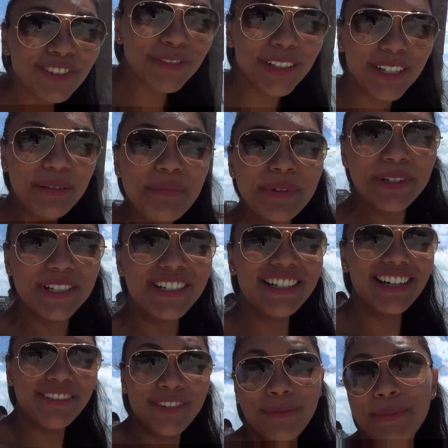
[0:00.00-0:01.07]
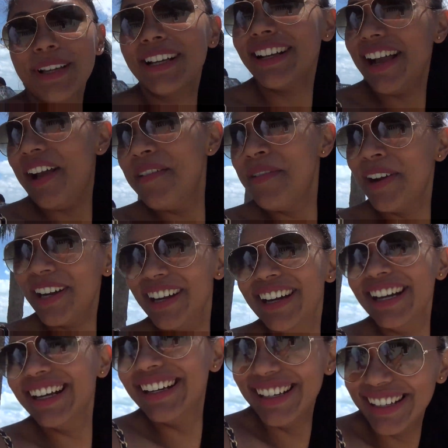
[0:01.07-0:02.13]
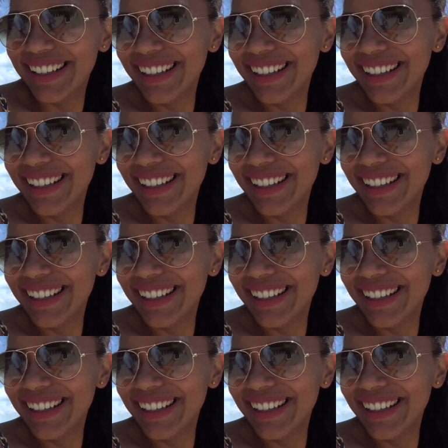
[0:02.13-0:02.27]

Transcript: from the computer, from the camera.